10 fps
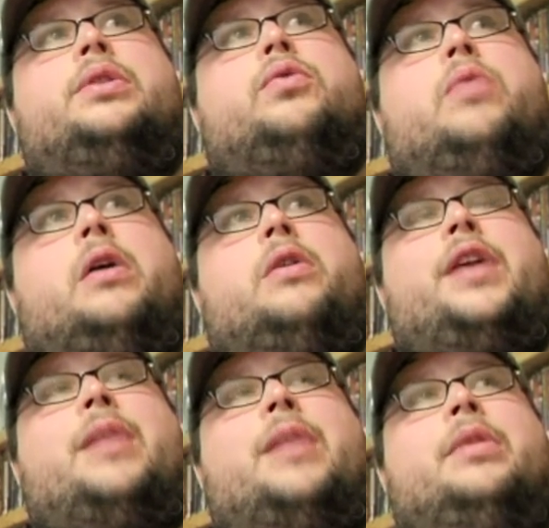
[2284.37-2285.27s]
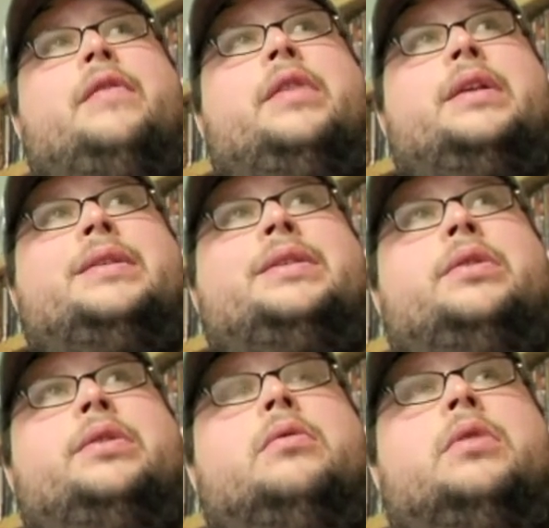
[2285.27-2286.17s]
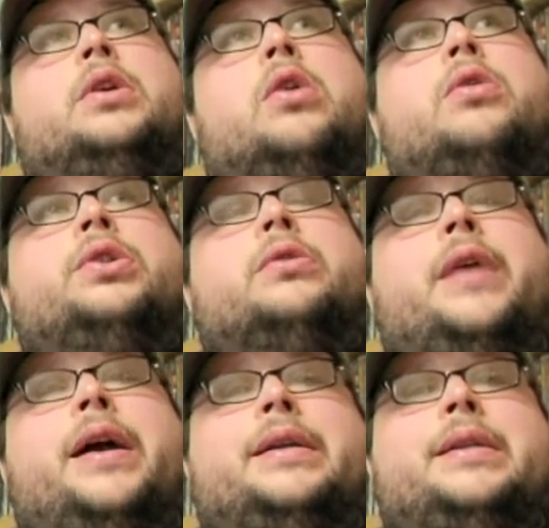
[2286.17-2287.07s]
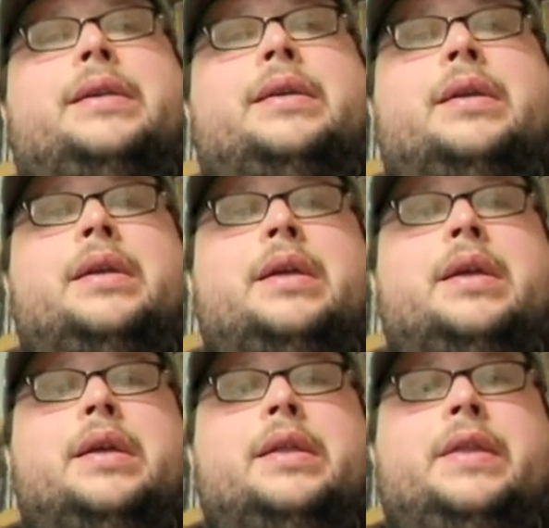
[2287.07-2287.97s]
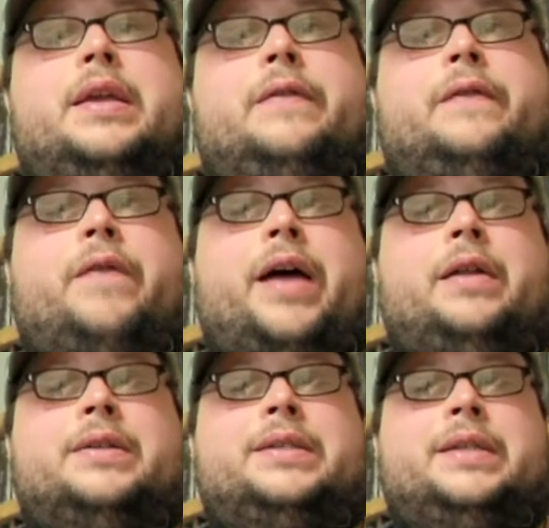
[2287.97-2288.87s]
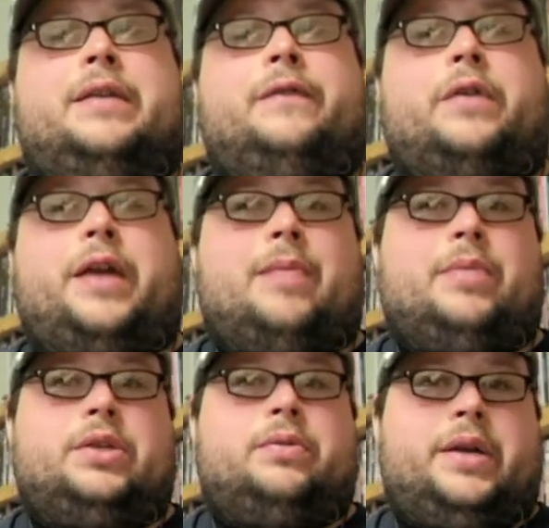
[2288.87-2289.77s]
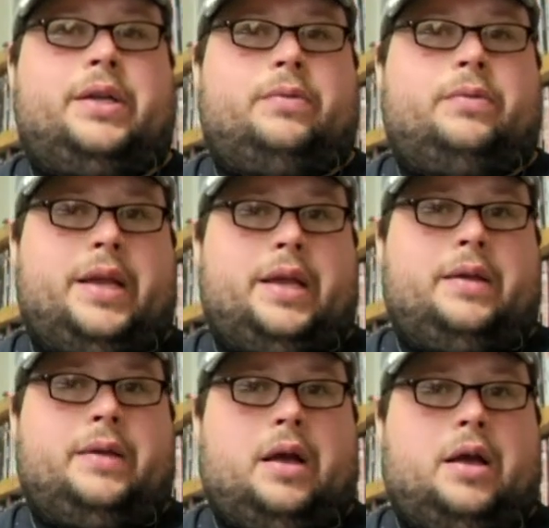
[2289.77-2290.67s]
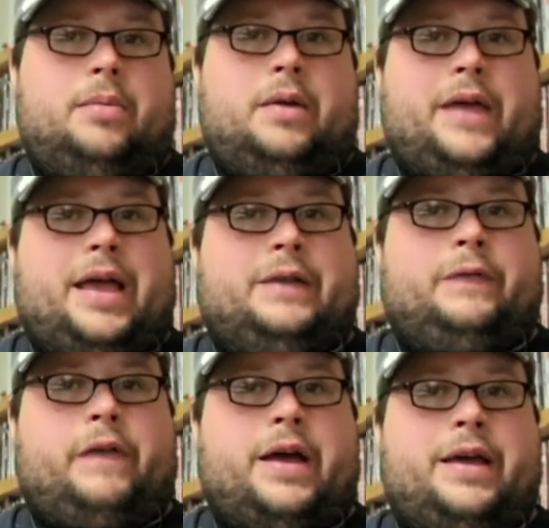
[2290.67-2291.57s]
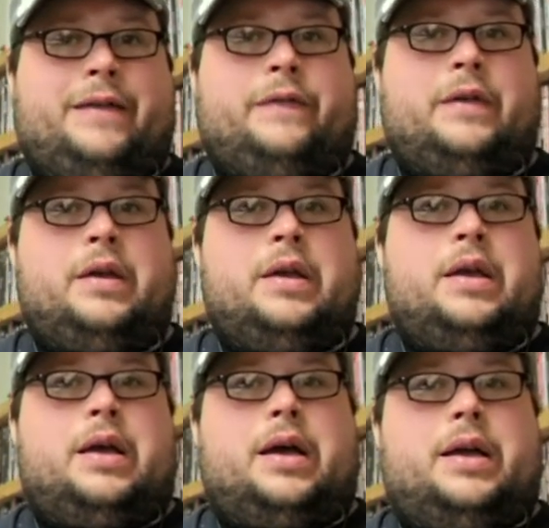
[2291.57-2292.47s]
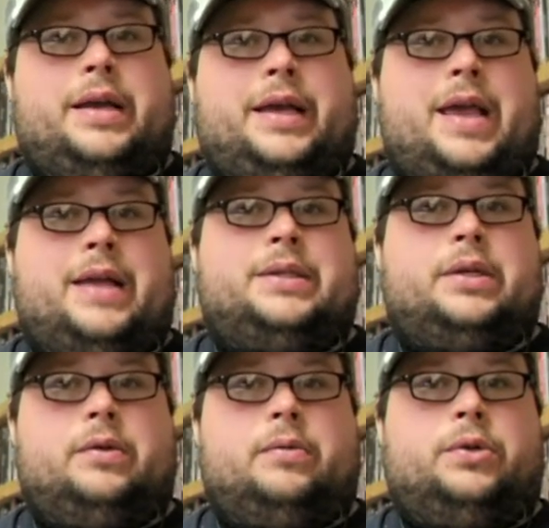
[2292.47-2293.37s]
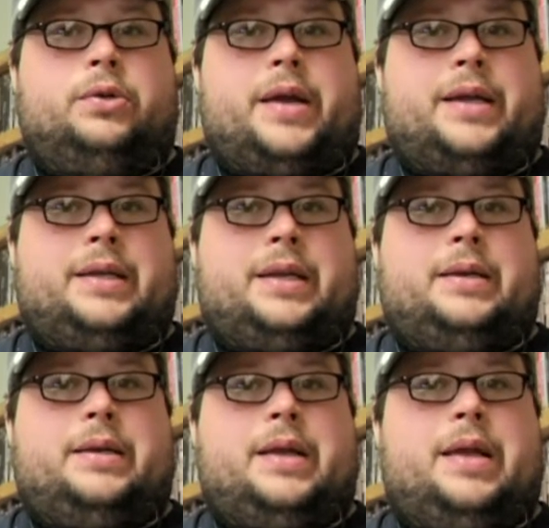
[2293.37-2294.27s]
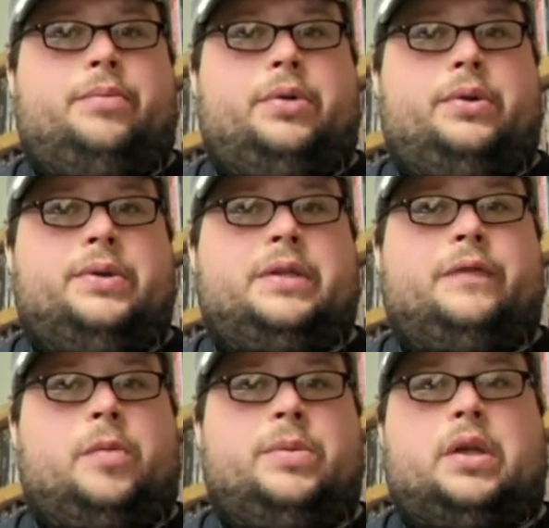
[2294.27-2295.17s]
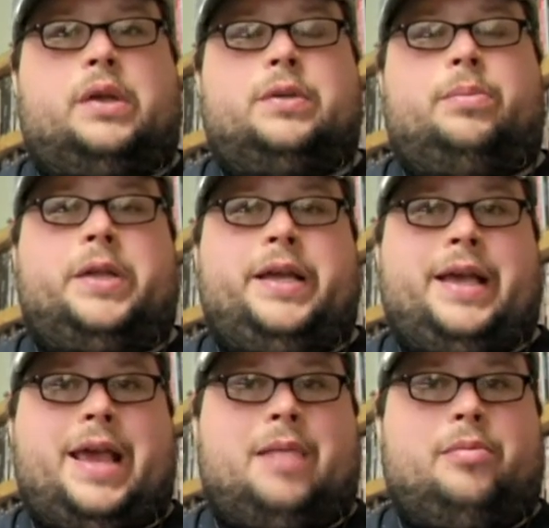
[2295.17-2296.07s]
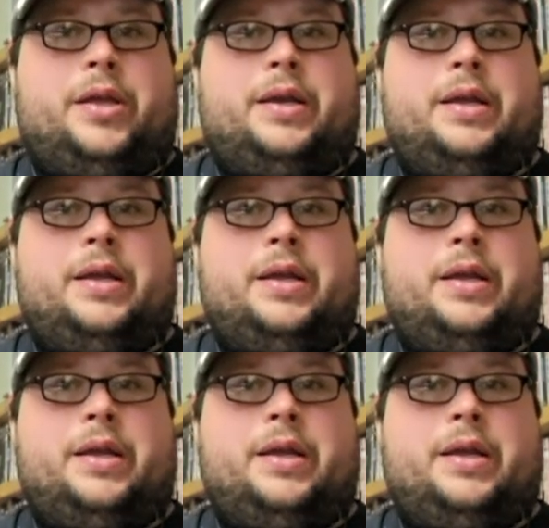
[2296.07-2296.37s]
12th, I believe it is, to co-direct the final scene for Hamlet 2020 of Act 5. Nick Hansen, who directed and produced the film, is also playing Hamlet,